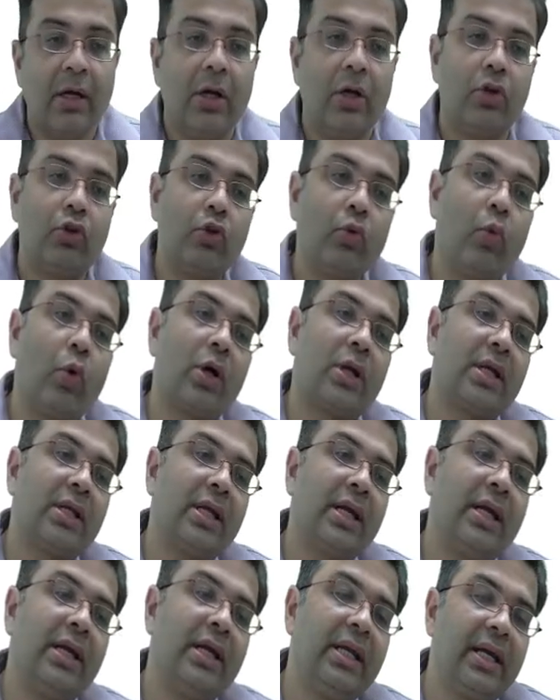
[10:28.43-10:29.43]
So what are
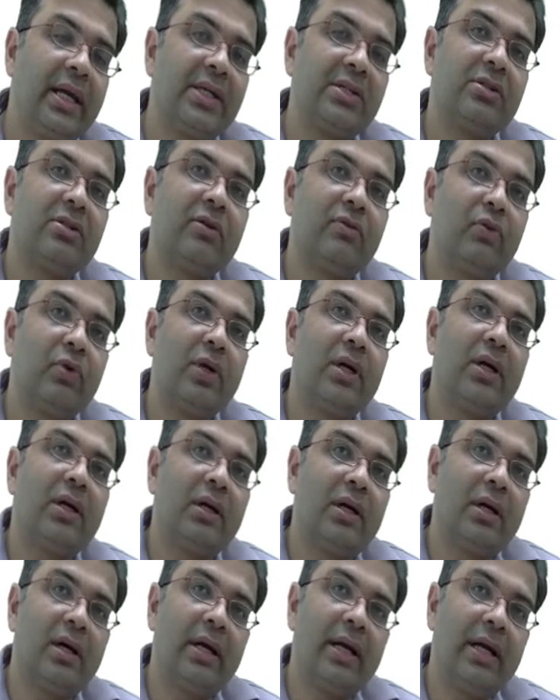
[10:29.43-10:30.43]
the indications of doing
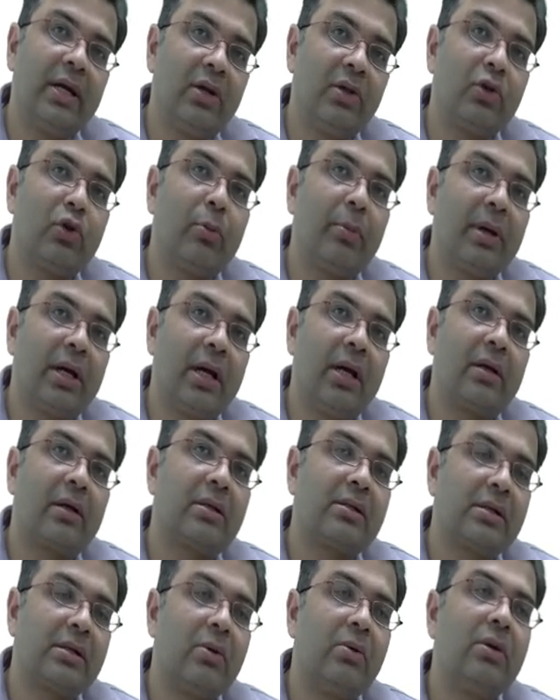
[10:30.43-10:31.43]
a endoscopic
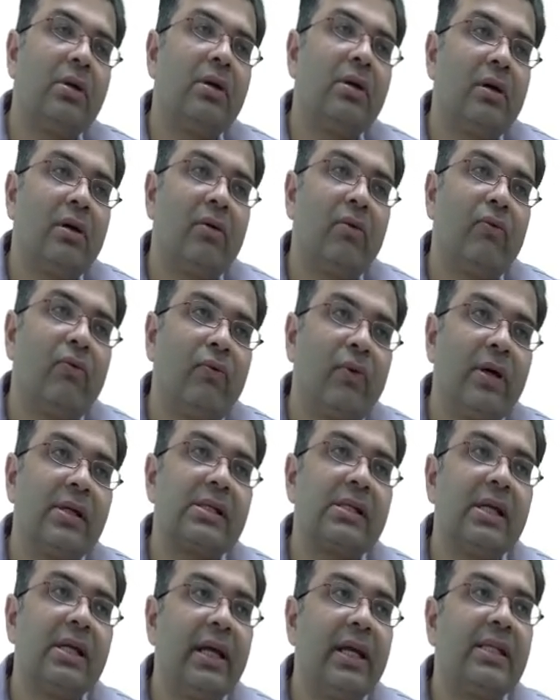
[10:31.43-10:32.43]
ultrasound?
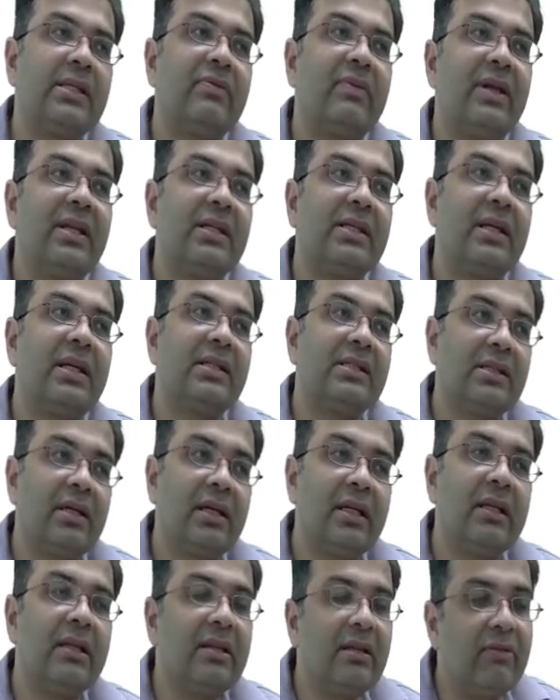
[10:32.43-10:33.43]
Firstly, it's when the
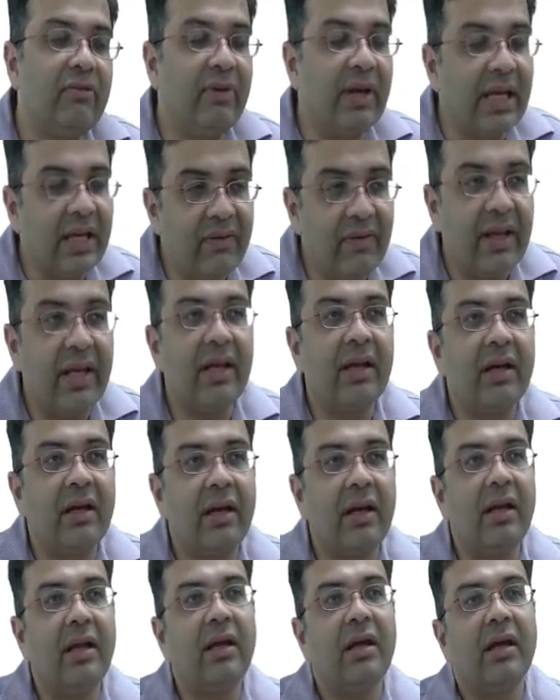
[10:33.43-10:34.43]
disease is very, very
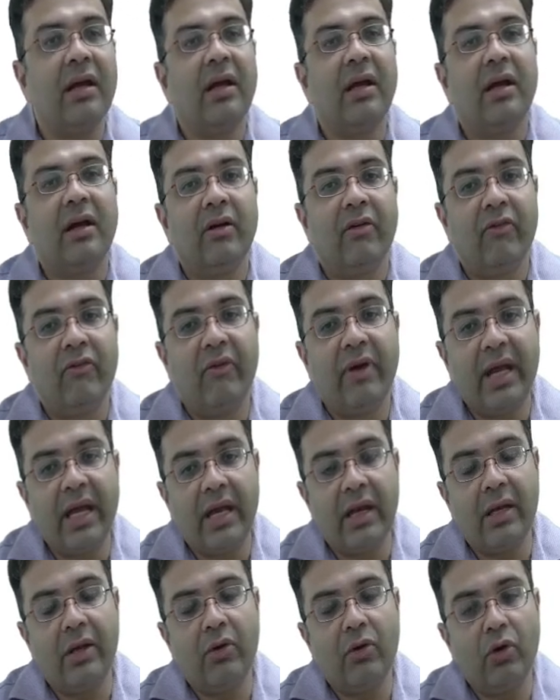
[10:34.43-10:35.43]
early
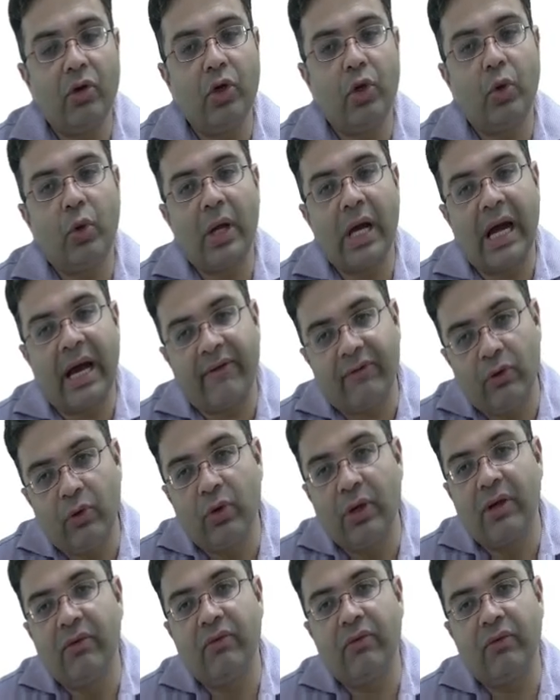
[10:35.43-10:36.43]
where, you know, you don't have to
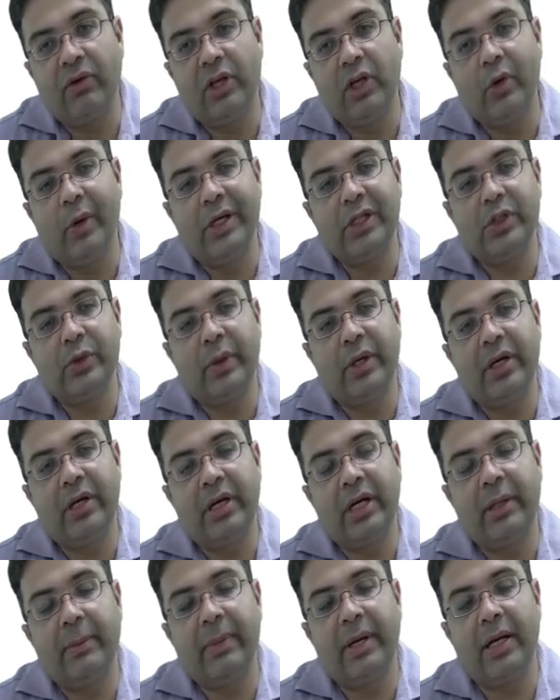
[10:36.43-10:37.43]
give neoadjuvant
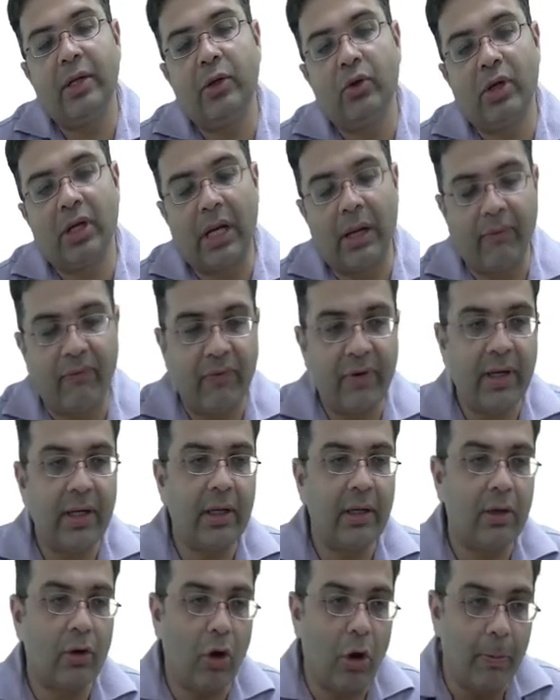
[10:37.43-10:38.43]
treatment and you can upfront
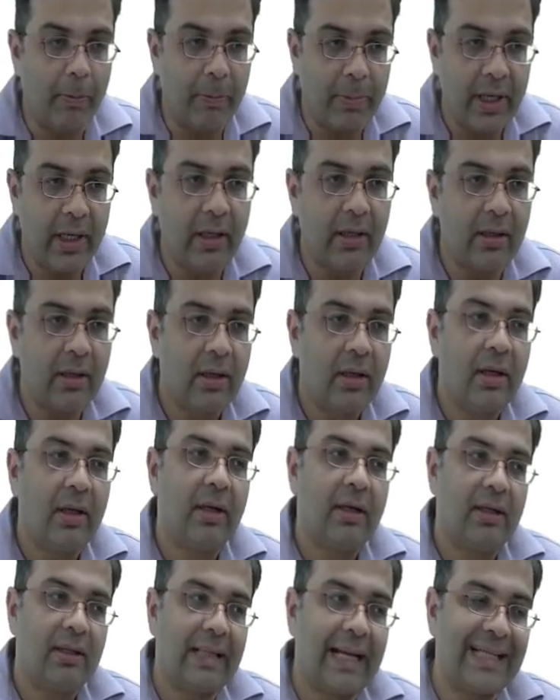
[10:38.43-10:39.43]
operate.
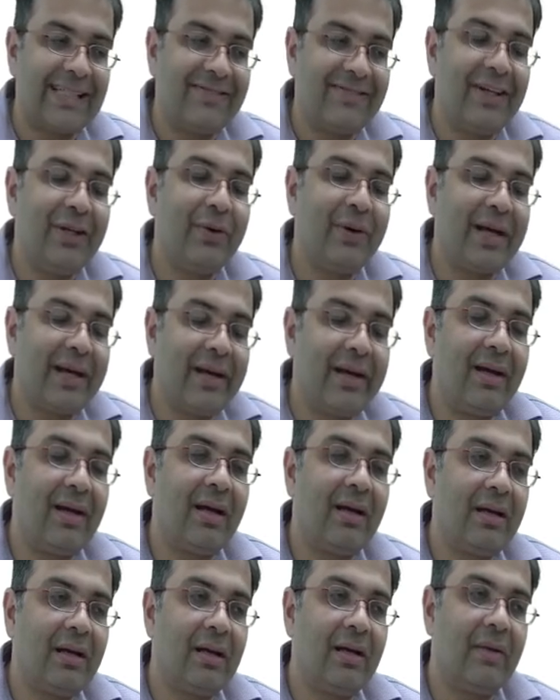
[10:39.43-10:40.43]
That's when you get it
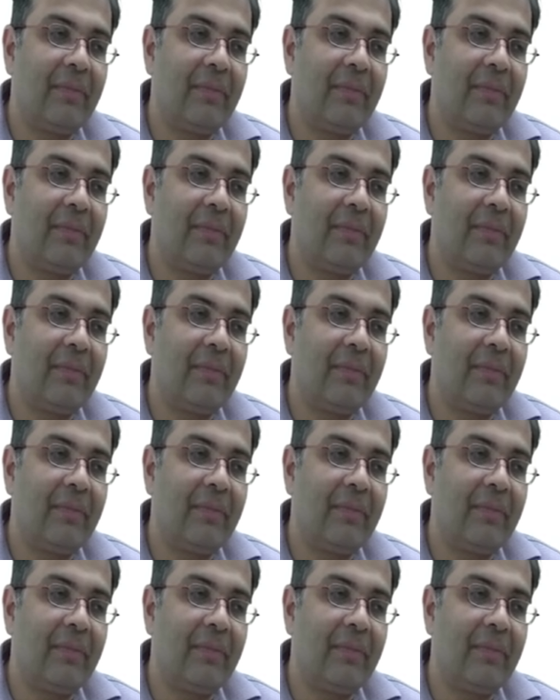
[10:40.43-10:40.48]
done.